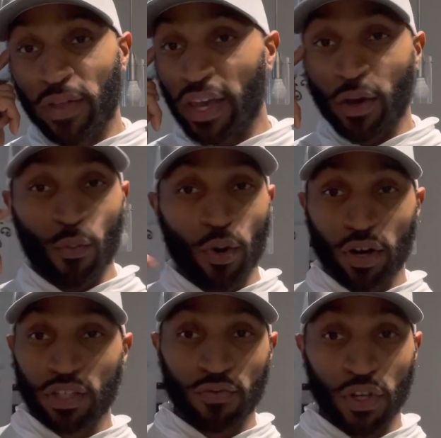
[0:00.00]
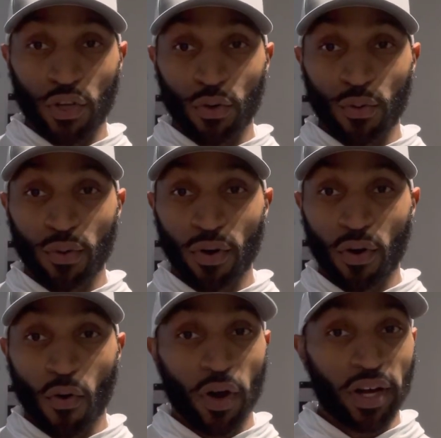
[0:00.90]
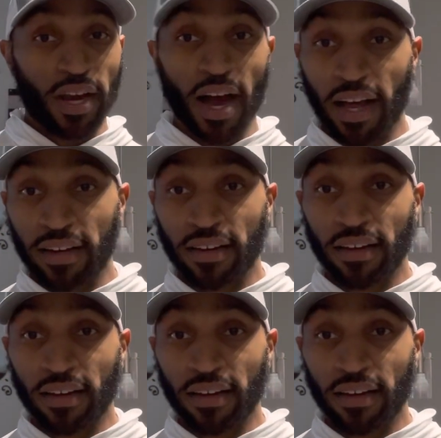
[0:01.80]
it works for you or not.